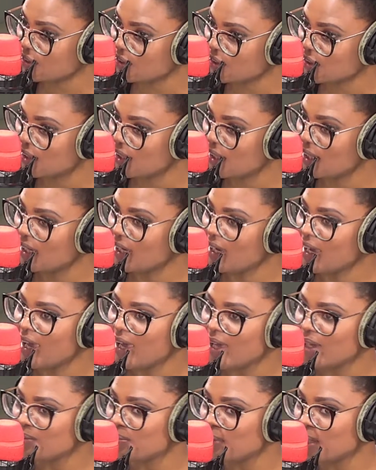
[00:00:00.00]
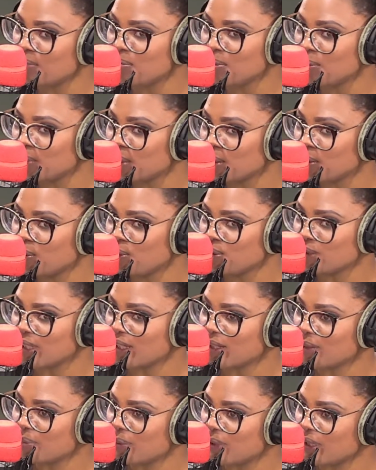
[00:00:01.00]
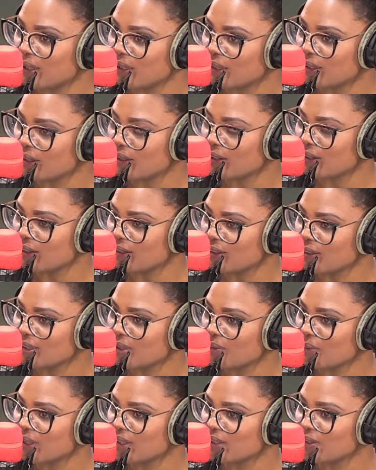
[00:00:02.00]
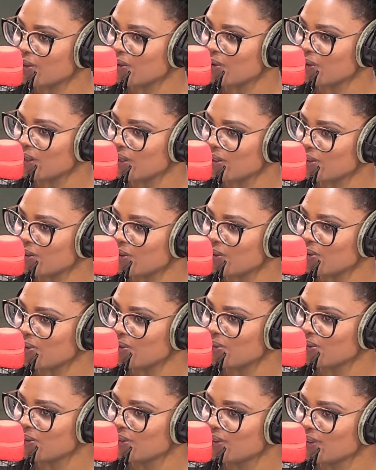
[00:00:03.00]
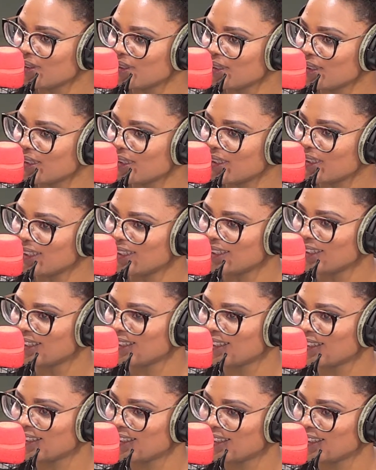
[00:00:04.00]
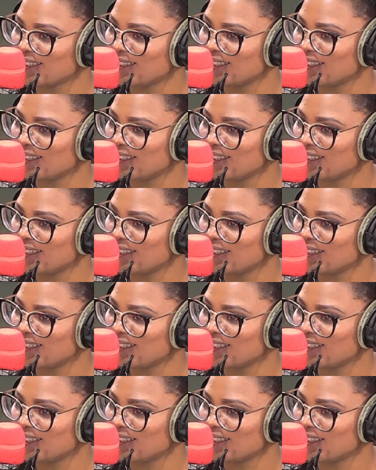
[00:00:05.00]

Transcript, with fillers: Correct. And maybe we can all take a pic. Yes. So we can know that, you know. And we can drive it. You can drive it.